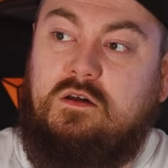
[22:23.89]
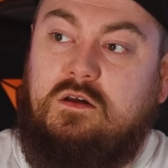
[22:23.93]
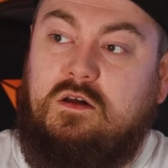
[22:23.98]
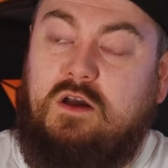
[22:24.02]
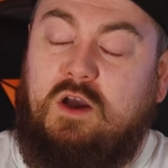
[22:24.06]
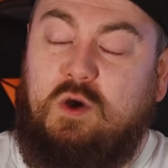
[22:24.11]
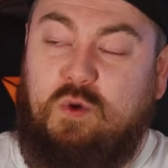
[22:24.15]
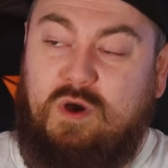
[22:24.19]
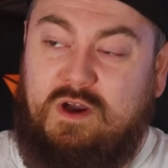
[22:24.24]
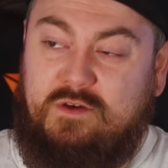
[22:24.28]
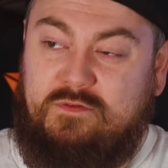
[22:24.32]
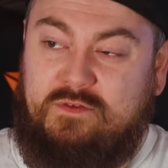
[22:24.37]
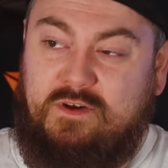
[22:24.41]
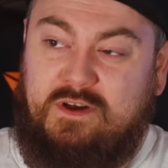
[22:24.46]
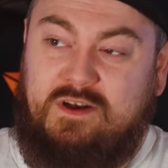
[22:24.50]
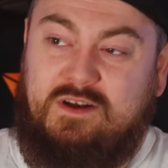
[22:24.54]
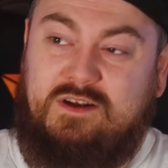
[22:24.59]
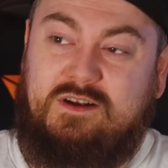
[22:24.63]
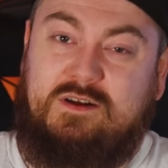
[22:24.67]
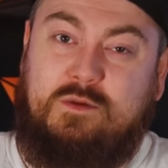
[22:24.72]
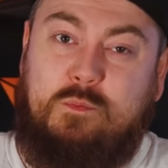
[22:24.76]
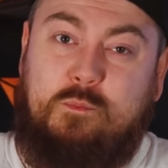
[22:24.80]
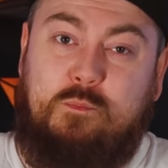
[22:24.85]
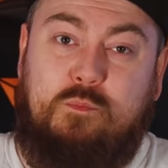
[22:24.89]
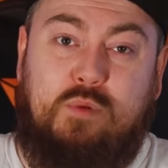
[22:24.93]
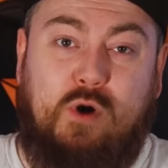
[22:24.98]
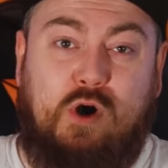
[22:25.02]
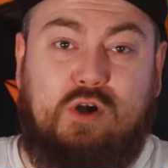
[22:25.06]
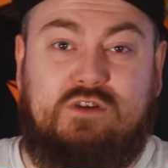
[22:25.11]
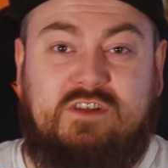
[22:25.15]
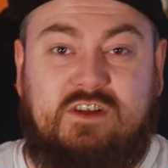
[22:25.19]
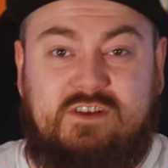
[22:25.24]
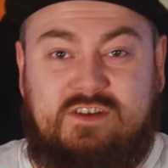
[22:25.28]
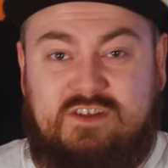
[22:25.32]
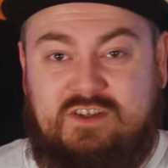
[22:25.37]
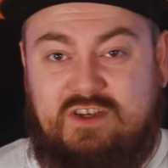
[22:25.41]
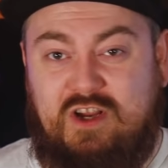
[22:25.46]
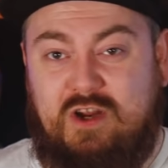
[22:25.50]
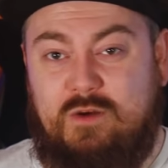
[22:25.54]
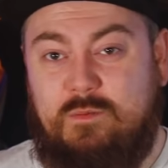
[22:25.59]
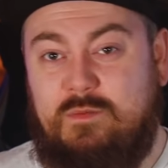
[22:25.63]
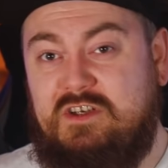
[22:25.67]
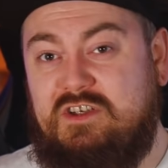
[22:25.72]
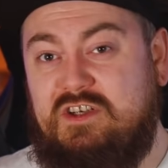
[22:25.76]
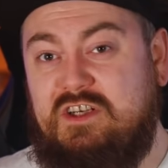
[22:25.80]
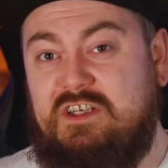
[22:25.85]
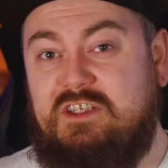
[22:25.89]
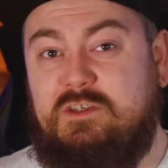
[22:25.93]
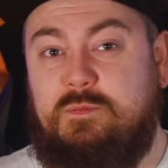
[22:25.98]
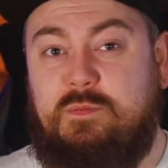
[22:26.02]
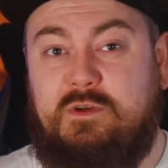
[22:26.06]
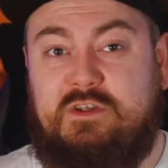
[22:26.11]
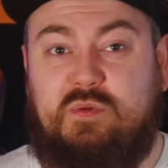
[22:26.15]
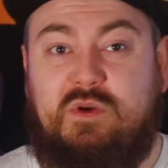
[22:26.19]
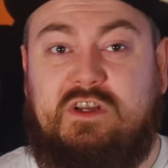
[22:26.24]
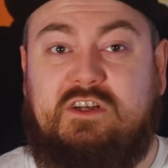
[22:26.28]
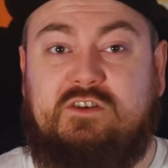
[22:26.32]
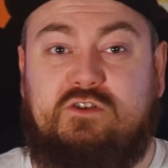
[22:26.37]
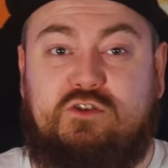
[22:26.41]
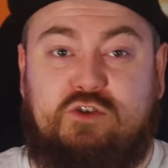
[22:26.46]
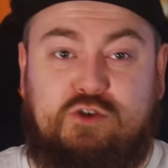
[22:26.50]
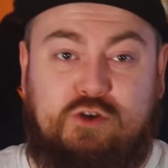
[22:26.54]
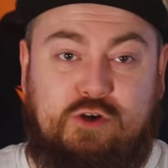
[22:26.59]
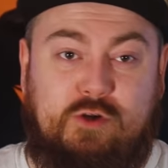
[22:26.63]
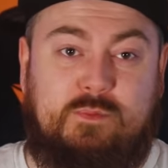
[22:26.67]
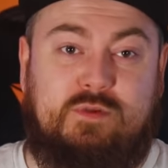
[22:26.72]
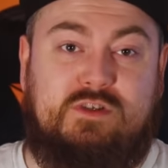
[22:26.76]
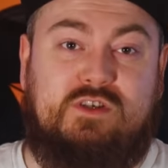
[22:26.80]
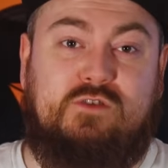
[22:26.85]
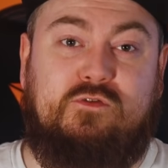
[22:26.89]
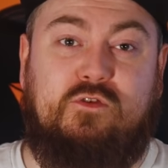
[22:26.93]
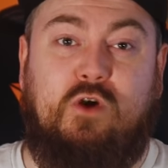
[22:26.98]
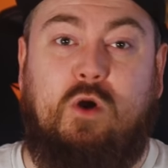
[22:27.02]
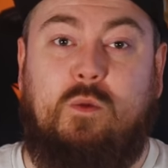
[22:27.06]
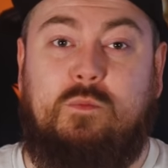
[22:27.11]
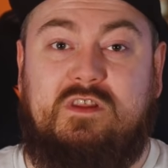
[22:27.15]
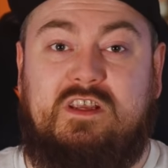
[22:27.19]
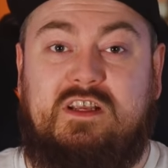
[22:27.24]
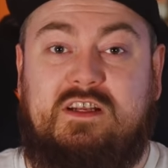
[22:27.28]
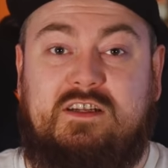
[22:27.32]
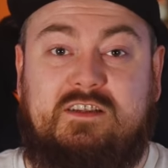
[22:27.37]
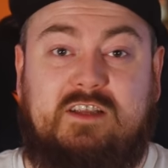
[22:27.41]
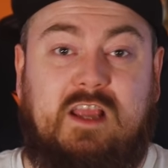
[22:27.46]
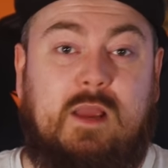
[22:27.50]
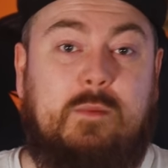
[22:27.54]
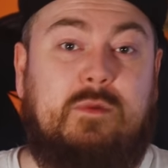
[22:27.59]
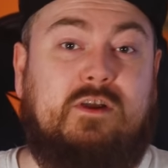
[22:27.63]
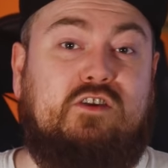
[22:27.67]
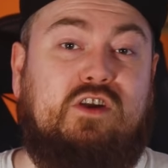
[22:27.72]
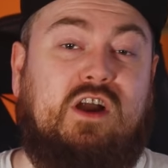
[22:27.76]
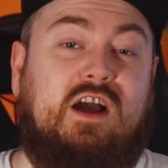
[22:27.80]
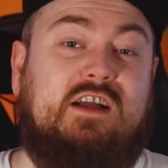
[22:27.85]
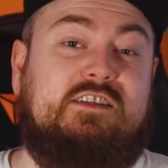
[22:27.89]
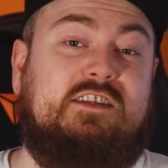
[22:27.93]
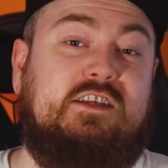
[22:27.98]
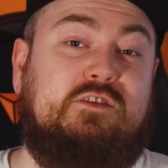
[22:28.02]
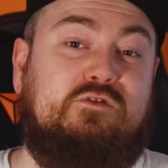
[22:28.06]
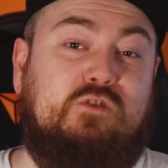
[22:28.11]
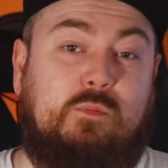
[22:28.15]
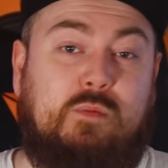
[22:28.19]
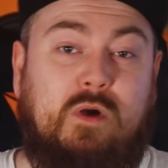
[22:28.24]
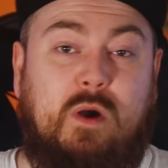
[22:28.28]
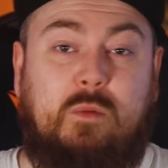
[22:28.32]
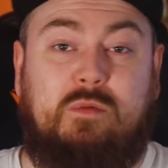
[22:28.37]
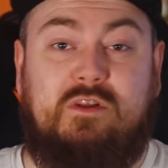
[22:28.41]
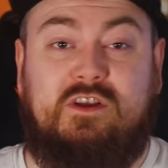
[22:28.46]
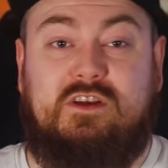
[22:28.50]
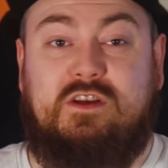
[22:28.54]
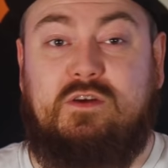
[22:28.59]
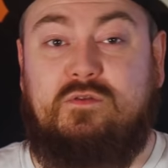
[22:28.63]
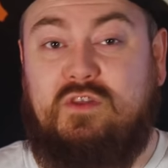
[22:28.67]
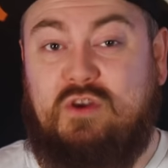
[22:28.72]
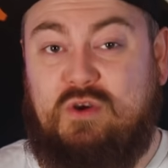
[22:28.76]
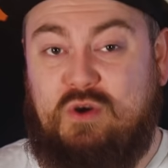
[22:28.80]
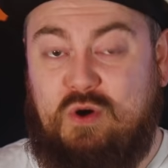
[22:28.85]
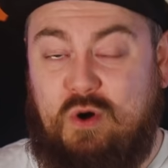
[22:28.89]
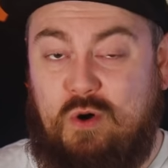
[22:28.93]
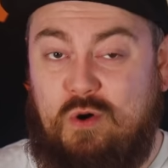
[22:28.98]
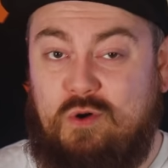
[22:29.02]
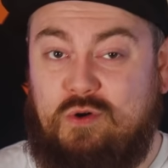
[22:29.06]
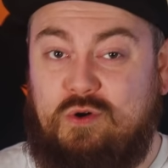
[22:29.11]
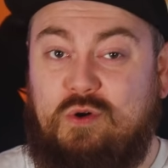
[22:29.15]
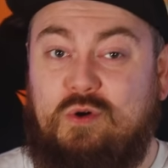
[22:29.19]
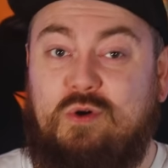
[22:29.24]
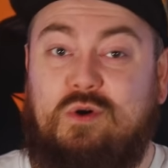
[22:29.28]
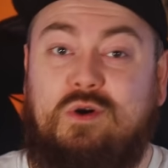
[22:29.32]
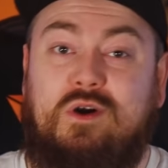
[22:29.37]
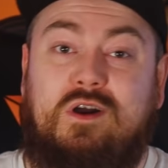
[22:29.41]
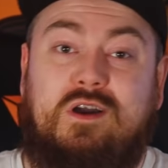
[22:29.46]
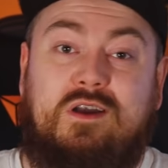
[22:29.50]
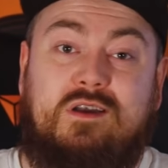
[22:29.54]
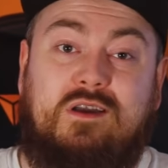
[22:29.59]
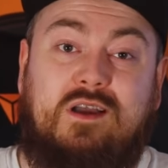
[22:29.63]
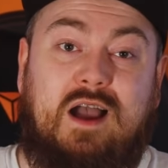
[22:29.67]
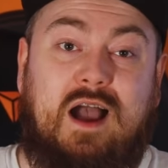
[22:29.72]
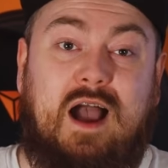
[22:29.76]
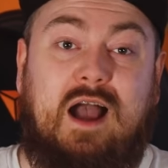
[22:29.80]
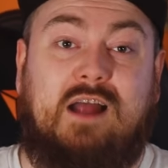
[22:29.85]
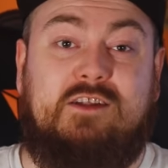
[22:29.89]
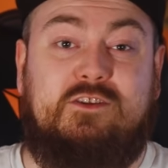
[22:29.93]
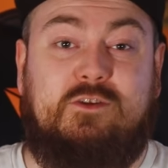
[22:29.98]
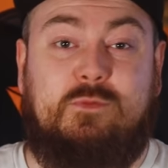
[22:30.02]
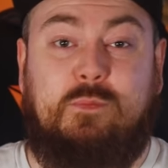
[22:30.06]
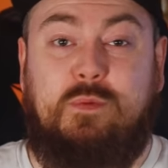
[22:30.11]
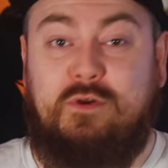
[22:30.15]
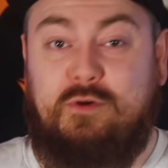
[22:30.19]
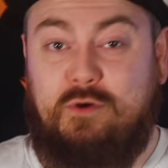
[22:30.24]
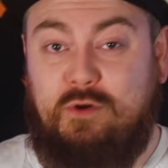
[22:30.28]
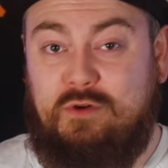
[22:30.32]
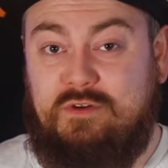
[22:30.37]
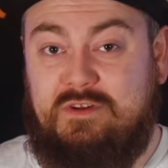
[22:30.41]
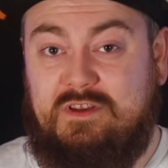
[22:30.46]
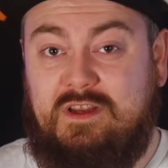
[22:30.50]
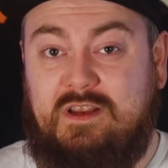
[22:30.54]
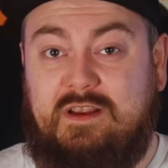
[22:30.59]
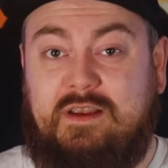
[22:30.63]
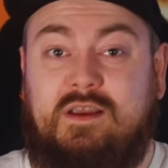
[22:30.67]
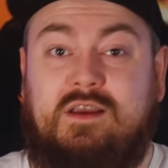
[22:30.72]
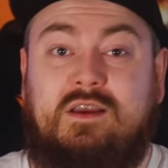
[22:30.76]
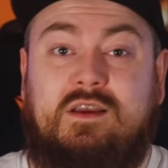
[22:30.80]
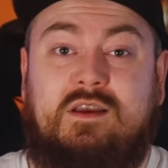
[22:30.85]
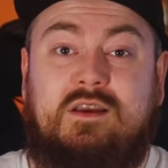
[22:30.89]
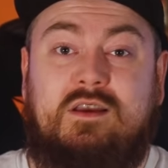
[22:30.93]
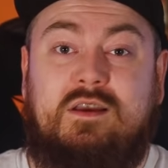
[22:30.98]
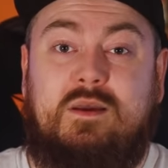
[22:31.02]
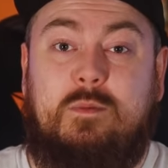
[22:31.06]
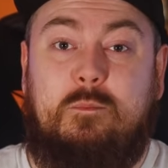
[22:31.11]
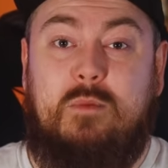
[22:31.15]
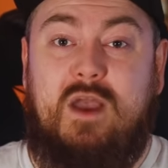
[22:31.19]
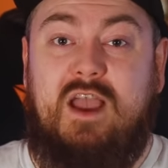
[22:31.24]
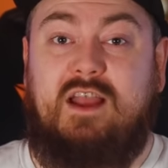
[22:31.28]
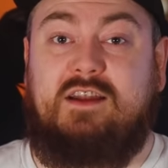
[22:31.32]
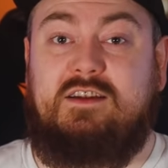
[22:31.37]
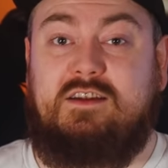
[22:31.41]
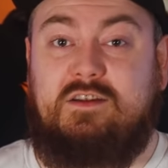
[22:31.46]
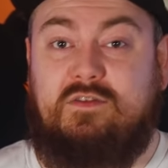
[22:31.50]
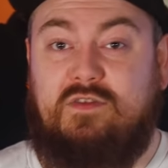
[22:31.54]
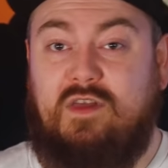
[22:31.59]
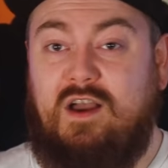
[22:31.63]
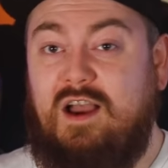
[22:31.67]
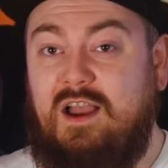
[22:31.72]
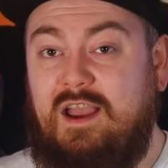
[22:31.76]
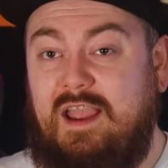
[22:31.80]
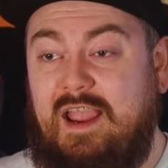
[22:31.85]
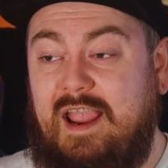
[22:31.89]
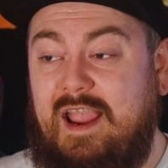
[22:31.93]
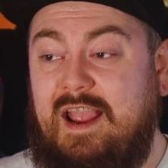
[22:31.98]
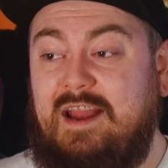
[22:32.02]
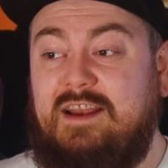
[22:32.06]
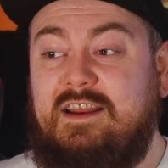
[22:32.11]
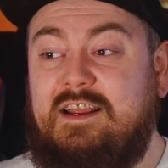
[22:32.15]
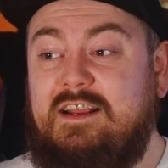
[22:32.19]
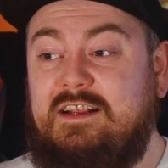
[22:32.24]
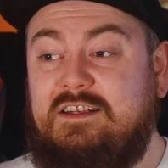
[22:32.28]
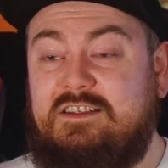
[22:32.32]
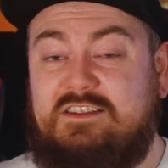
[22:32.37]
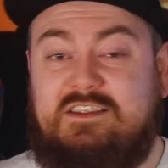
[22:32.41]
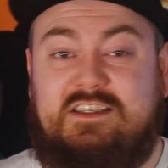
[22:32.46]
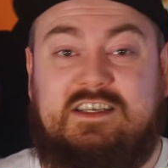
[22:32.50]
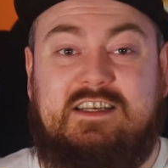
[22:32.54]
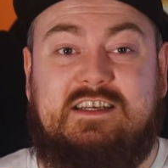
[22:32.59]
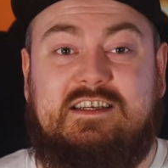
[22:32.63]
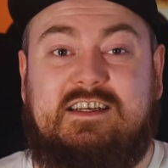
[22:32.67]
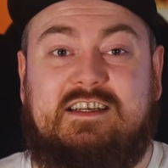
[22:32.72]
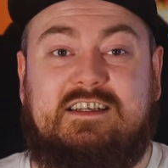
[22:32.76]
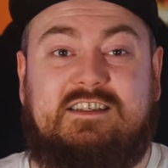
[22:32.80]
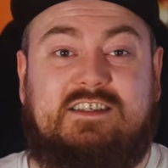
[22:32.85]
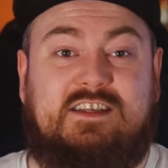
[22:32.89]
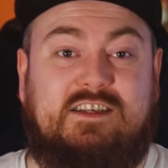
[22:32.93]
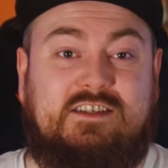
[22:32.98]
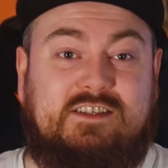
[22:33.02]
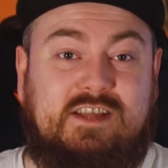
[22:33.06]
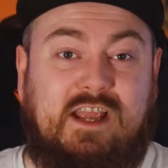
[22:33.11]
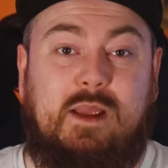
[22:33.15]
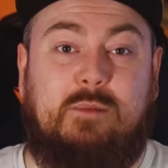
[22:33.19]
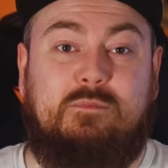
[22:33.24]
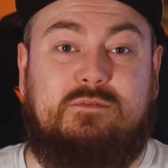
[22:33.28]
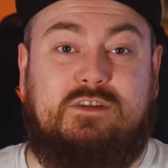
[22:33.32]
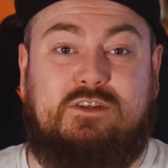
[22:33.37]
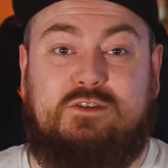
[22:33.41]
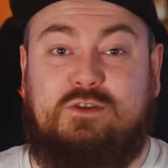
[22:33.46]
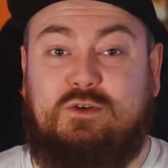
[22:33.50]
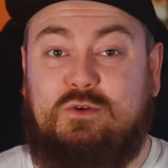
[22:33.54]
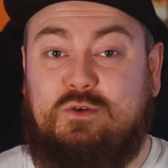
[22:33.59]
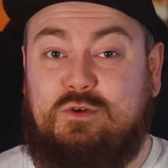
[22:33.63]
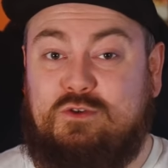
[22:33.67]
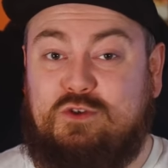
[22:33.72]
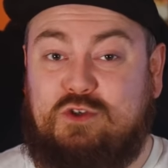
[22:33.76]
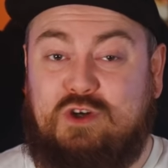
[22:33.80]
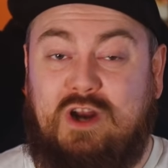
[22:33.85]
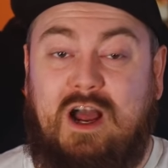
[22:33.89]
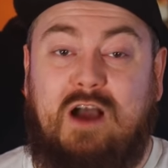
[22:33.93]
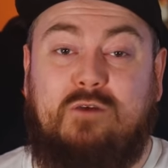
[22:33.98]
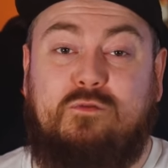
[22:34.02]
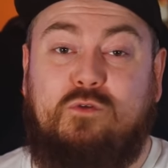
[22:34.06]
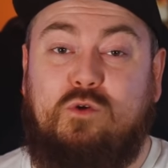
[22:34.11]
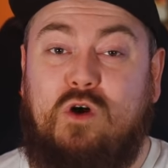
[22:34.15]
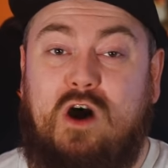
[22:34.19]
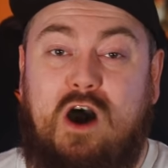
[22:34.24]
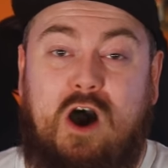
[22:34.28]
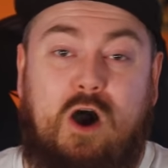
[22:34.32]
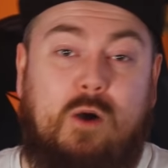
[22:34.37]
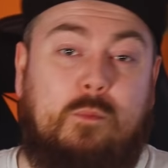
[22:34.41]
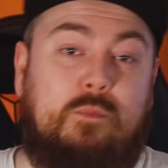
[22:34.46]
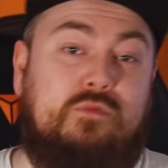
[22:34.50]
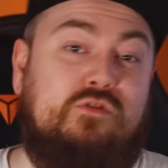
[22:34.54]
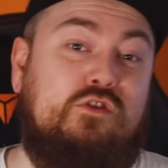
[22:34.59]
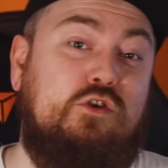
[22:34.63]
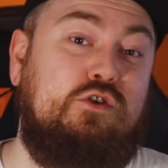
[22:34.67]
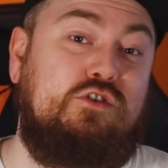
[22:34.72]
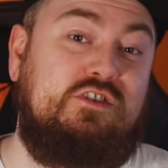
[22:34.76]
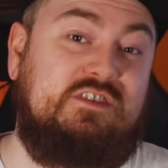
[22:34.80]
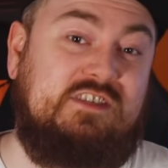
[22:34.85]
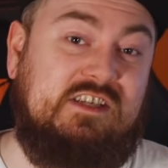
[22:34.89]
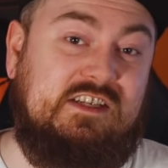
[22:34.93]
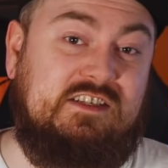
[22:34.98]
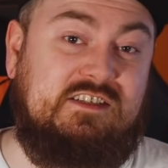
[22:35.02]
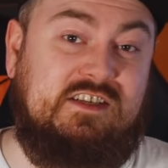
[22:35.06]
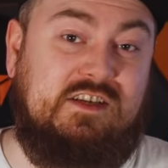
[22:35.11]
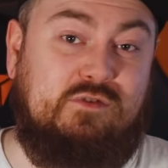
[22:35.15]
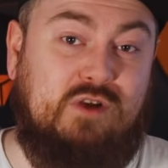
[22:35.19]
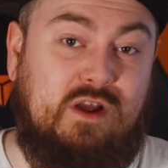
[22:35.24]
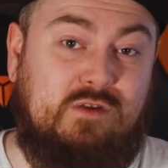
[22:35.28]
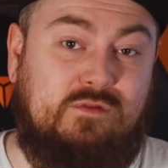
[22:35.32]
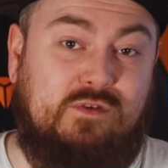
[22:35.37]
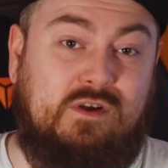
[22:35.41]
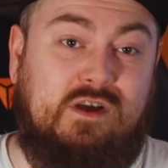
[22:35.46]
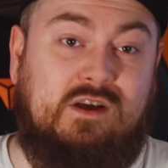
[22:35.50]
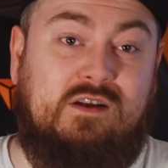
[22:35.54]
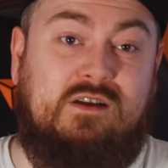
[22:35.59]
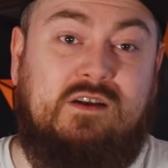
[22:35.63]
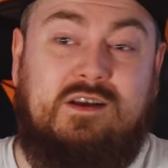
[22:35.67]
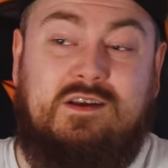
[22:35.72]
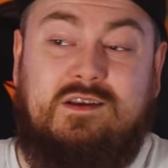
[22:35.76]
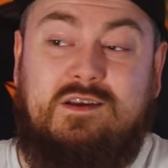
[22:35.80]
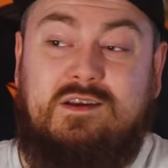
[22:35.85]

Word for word: However, border skirmishes between troops from the Democratic Republic of the Congo and Burundi meant that any serious attempt to travel up the Ruzizi River